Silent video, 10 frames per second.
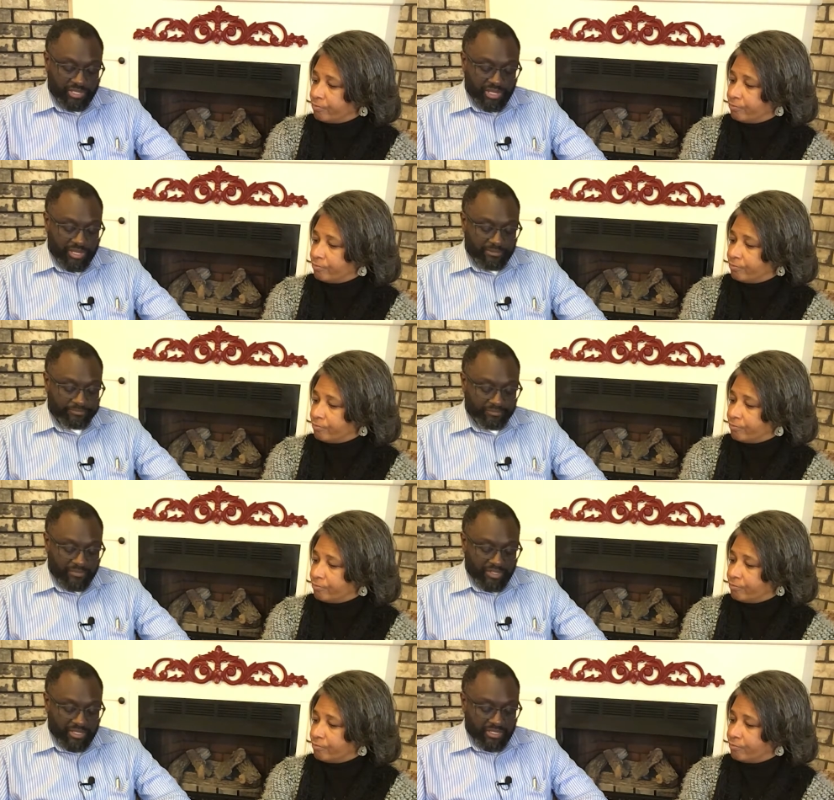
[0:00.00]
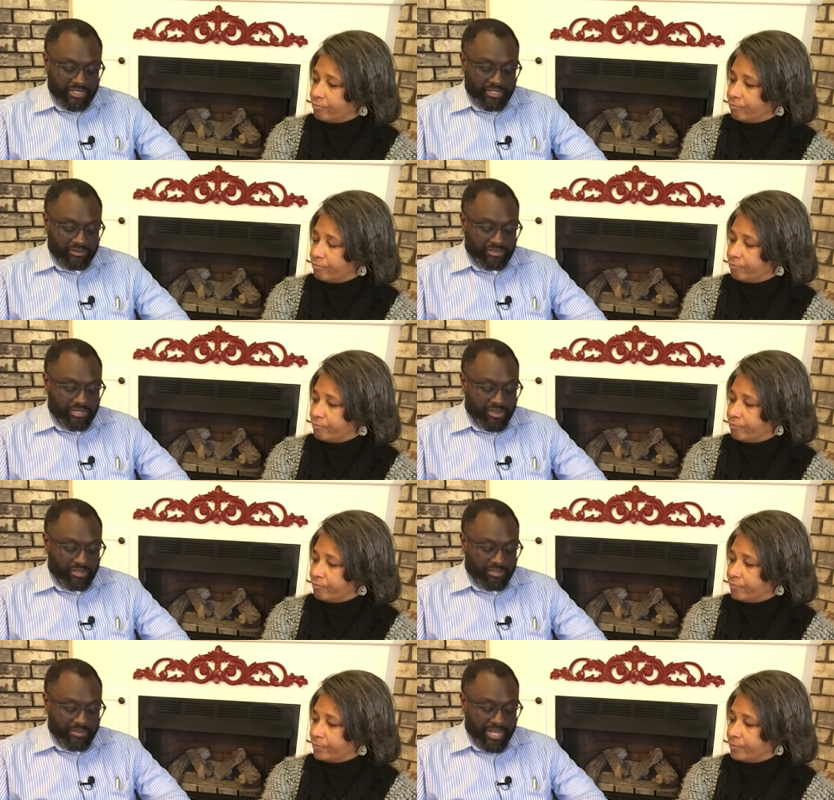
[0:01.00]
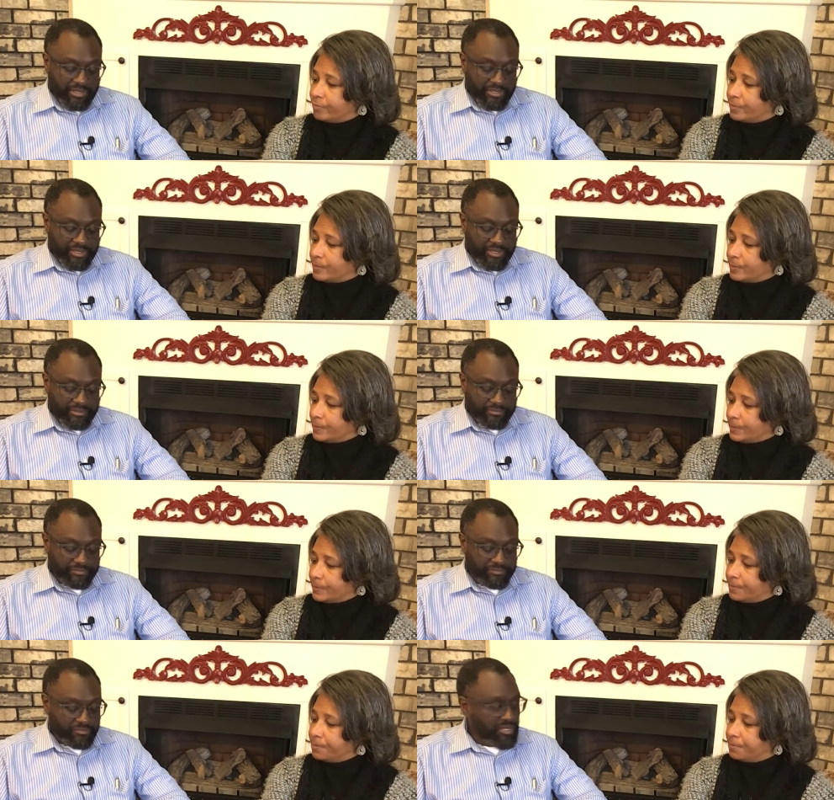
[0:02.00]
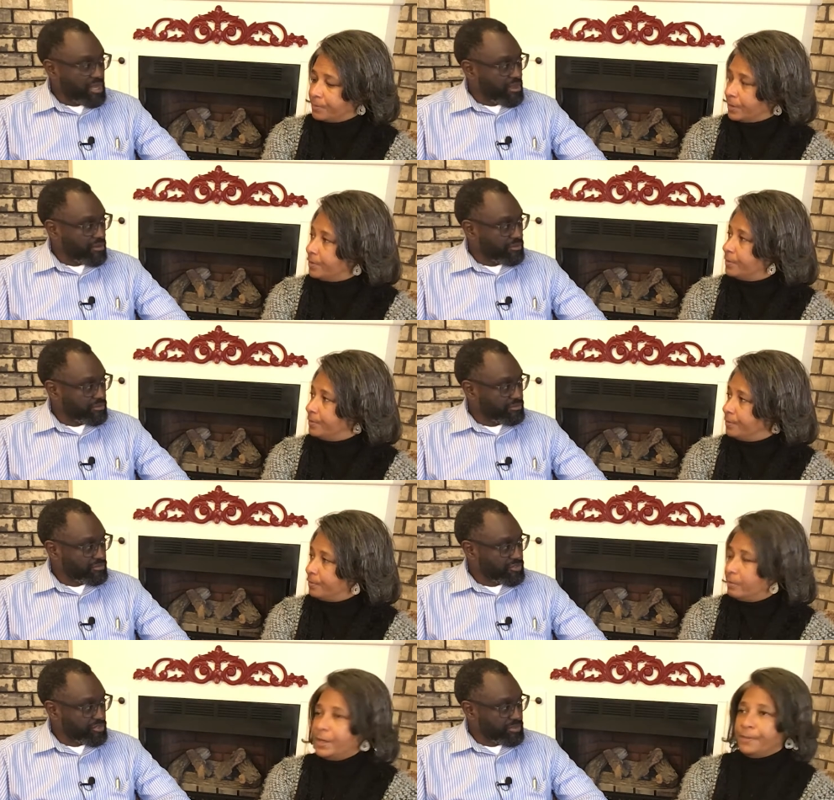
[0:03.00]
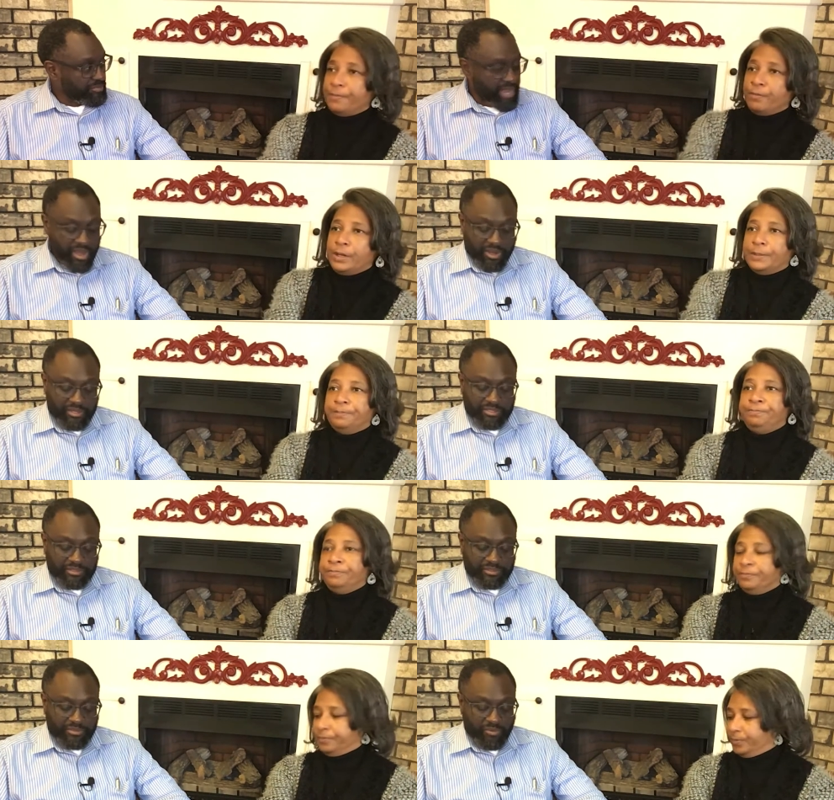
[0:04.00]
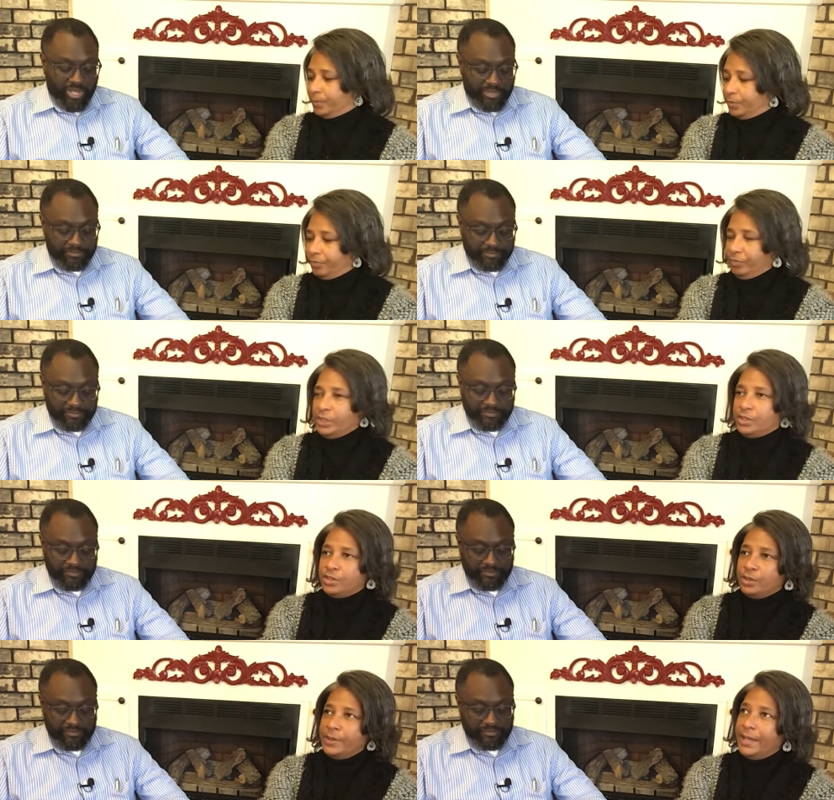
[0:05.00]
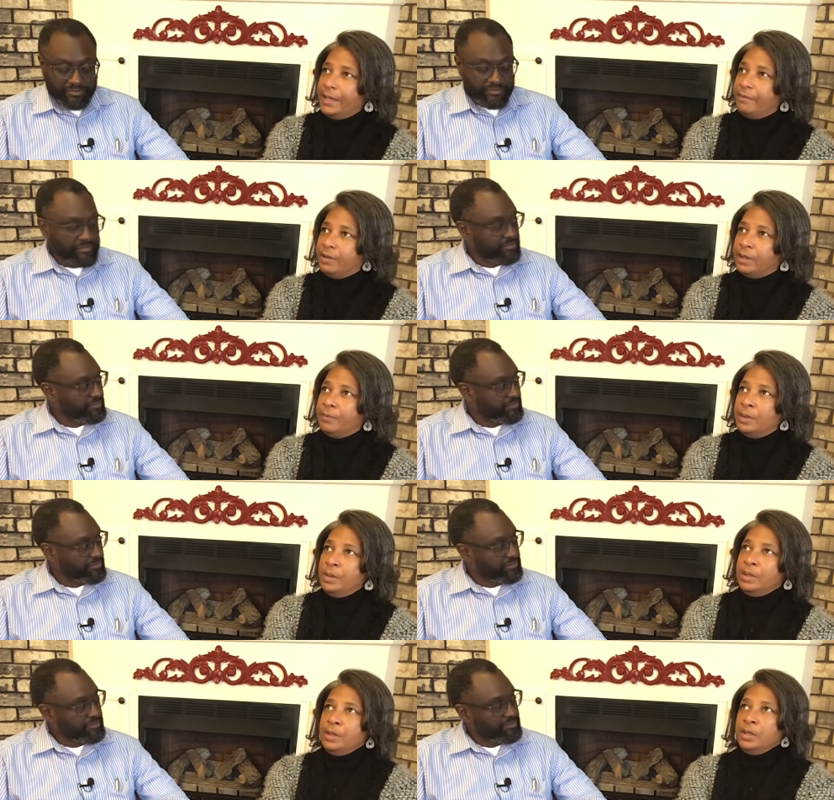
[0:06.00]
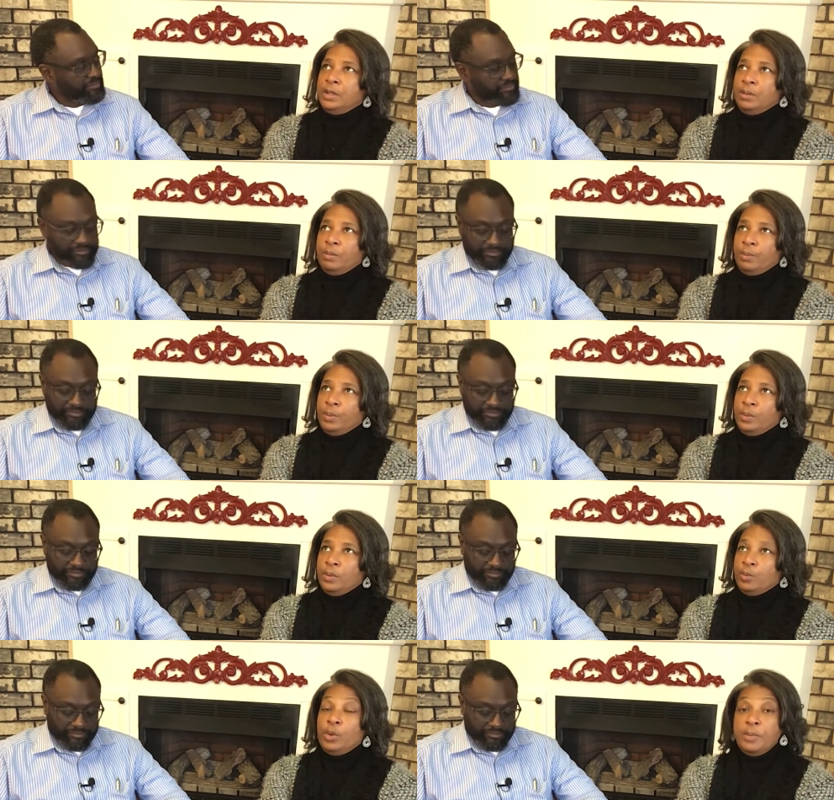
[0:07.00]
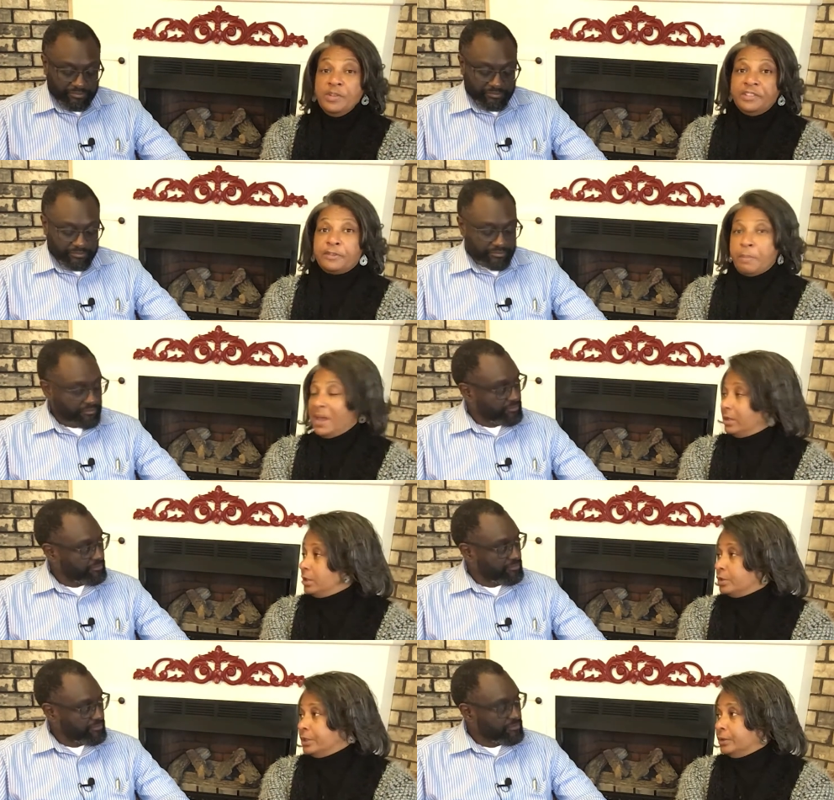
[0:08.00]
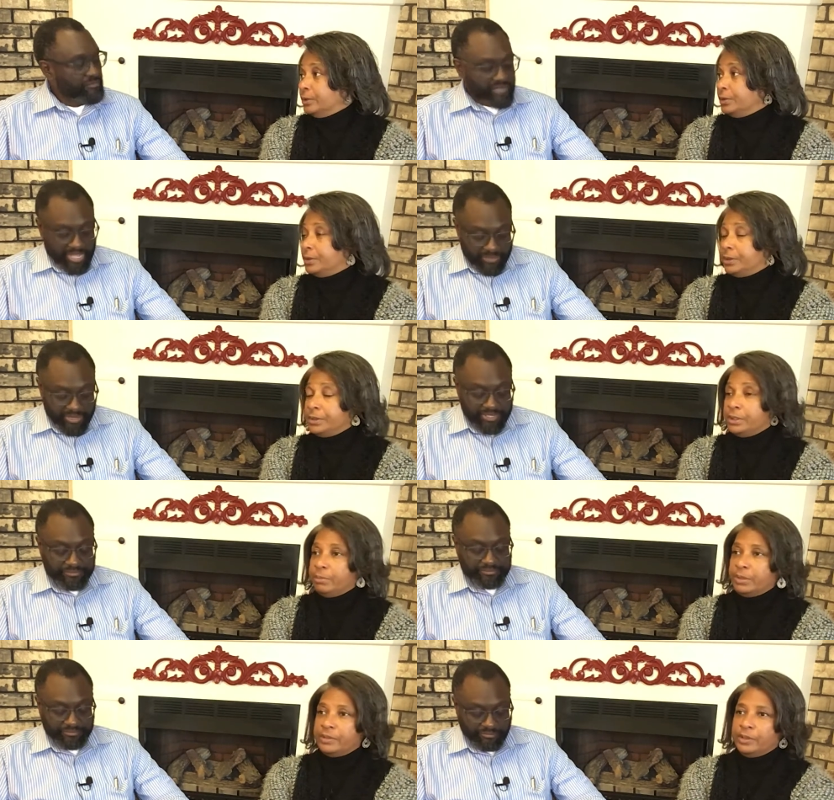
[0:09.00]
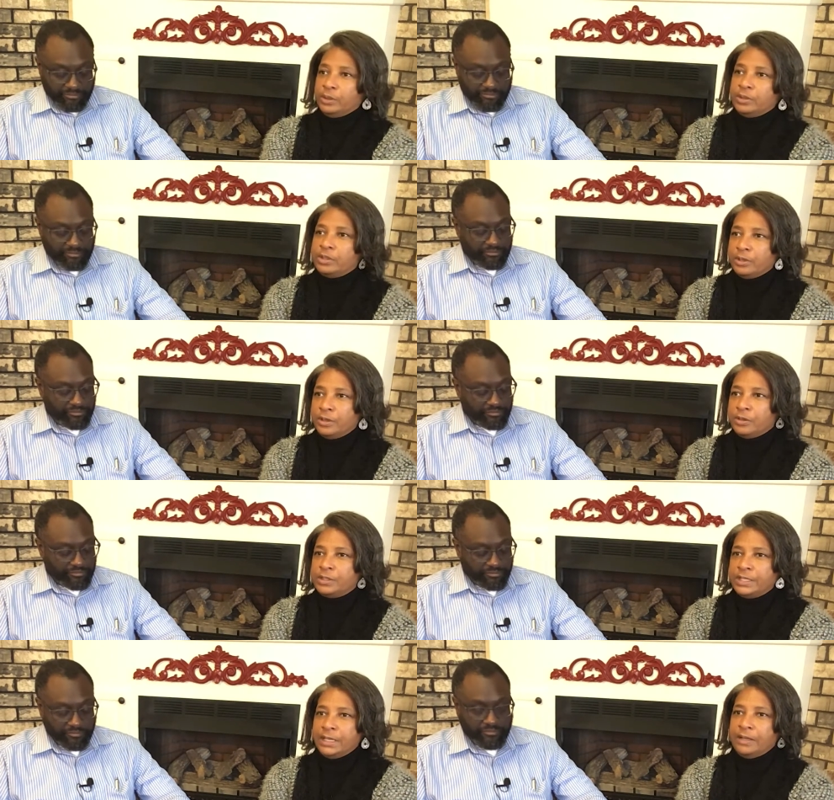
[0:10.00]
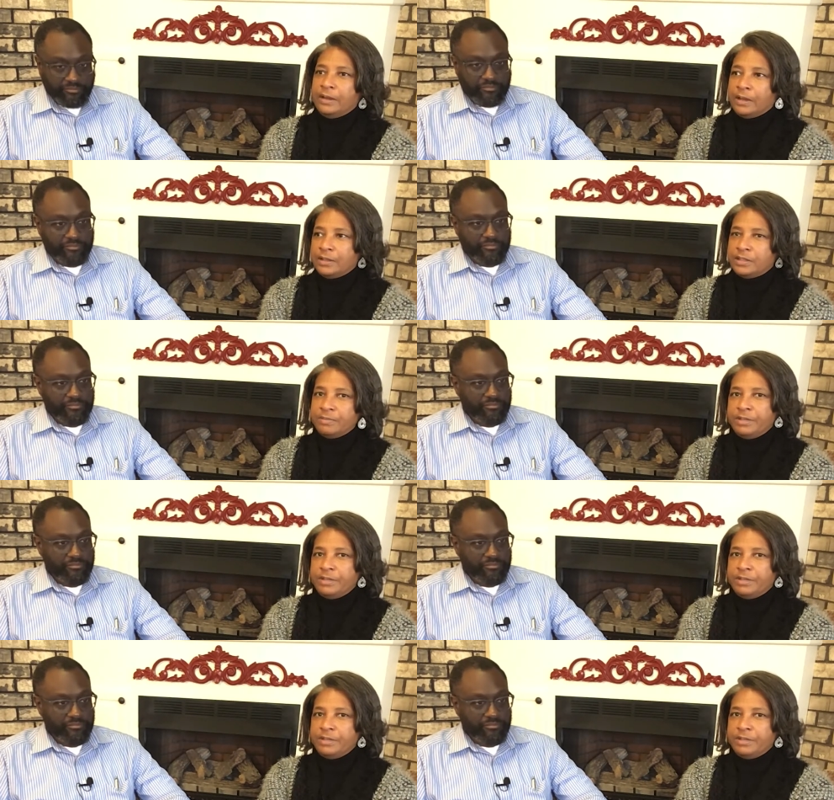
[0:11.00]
Speaker 1: um, I was talking about um, call right. to prepare right. the way.
Speaker 2: So we have uh, We're moving from Matthew to Luke, Amen. the book of Luke. Mm -hmm. So you'll see uh, some